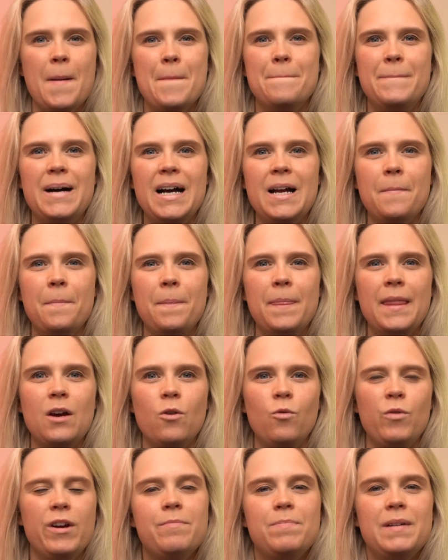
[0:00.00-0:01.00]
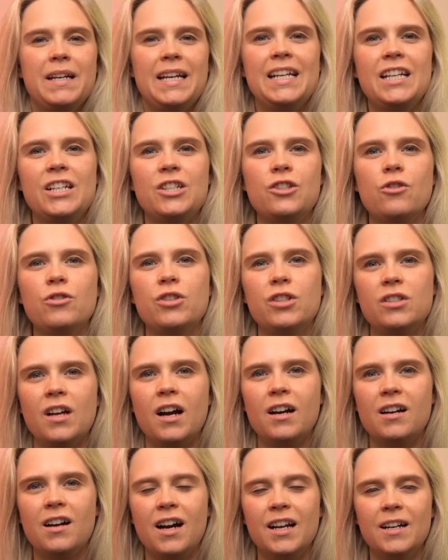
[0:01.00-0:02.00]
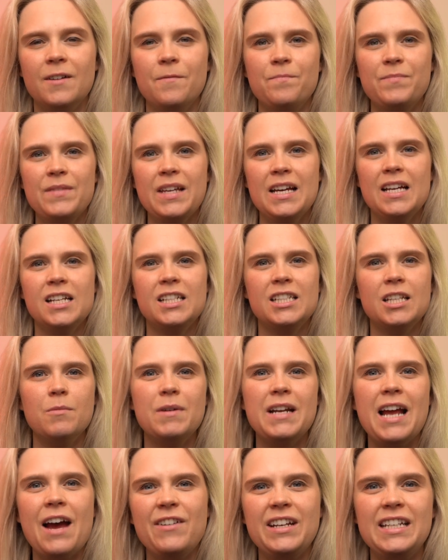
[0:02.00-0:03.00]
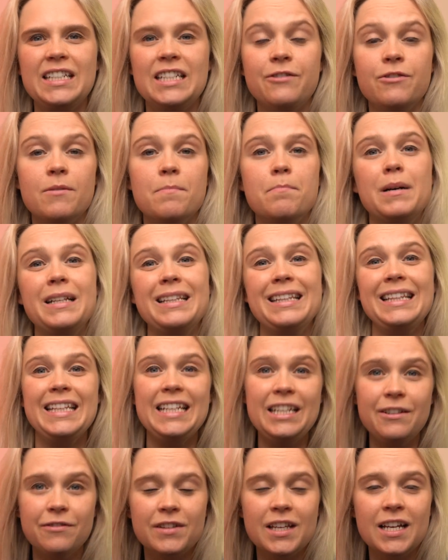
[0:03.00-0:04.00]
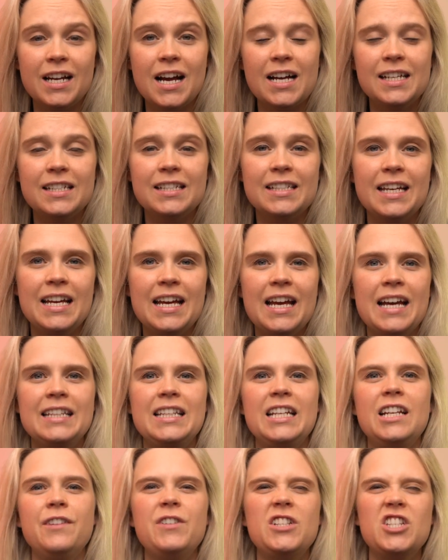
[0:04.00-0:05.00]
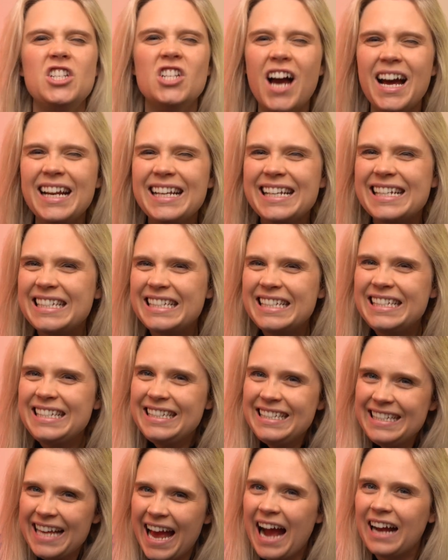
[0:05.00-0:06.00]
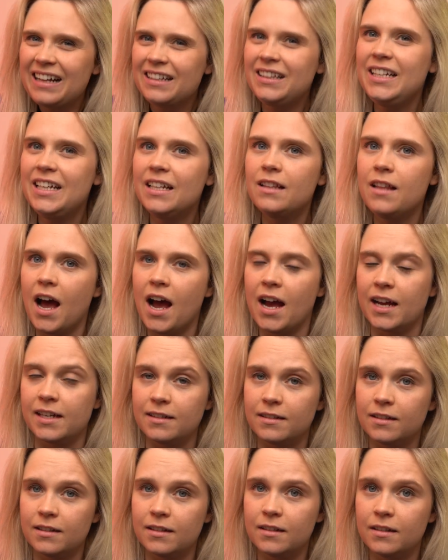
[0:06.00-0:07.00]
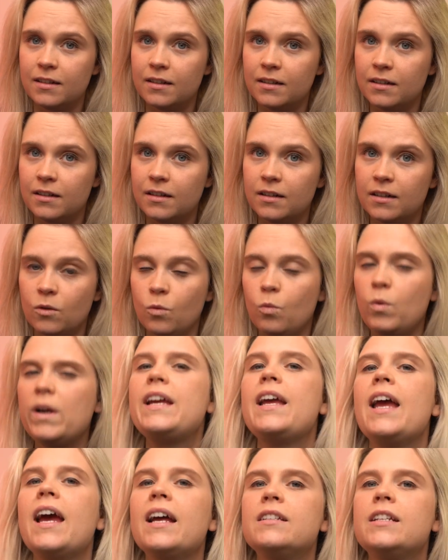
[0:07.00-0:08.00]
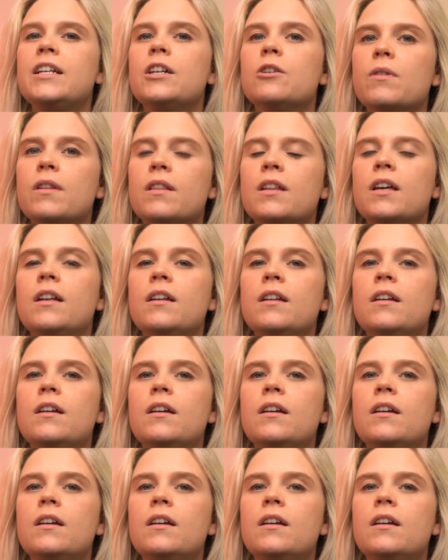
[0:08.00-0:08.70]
but we've been getting so stuck on someone having a different belief than us that if it's not exactly aligned, we can't deal with it.